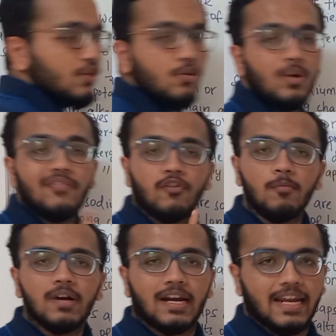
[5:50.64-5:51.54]
you will
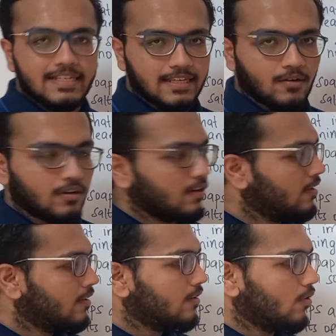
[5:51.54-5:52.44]
form glycerol.
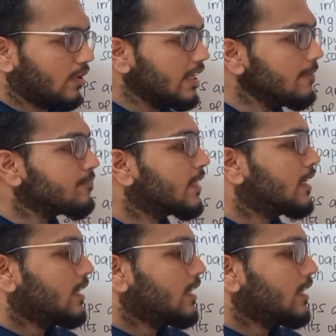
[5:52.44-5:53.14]
Okay?